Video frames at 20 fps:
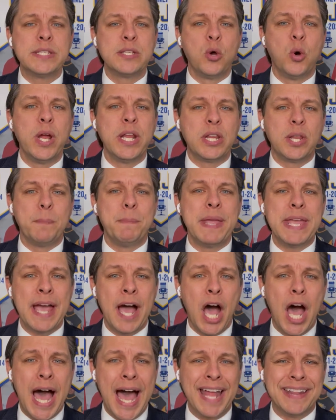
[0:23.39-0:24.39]
is going to be
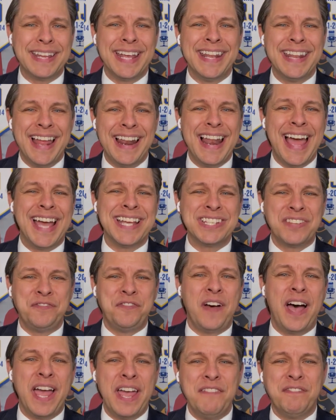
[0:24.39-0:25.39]
hot in the last
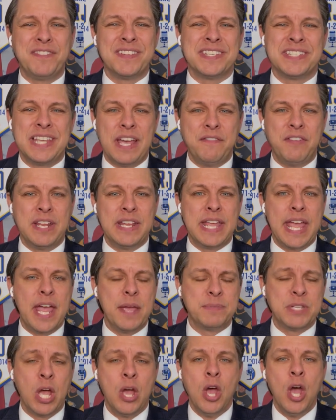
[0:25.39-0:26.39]
5 to 7
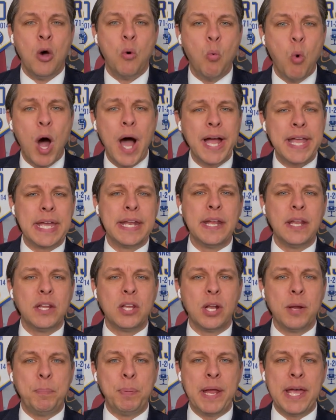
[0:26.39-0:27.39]
games? Walking
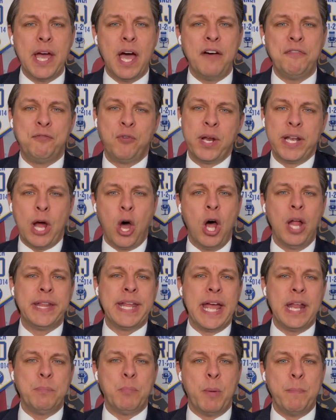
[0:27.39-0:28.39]
into the playoff with all
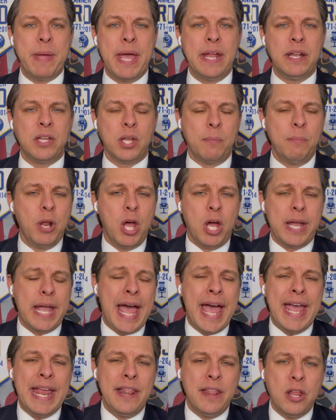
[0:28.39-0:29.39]
that momentum. Look,
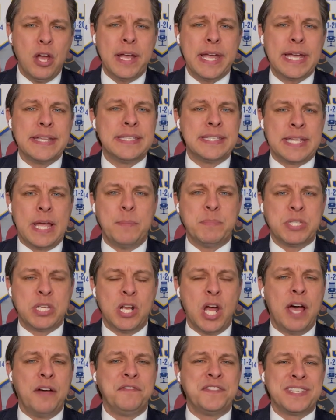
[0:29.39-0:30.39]
I look at
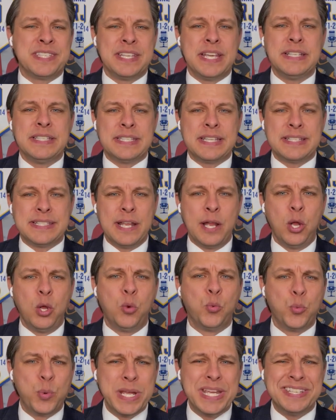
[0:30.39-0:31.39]
Samsonov since his
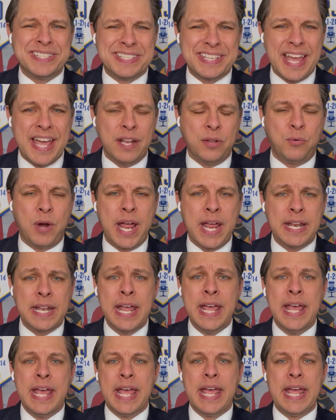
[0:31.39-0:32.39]
little reset, right,
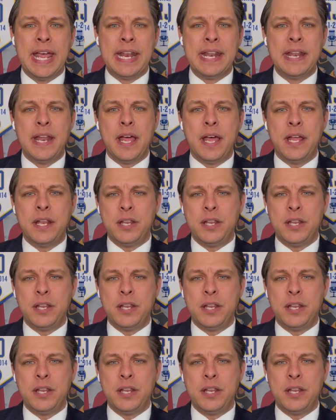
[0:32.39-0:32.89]
in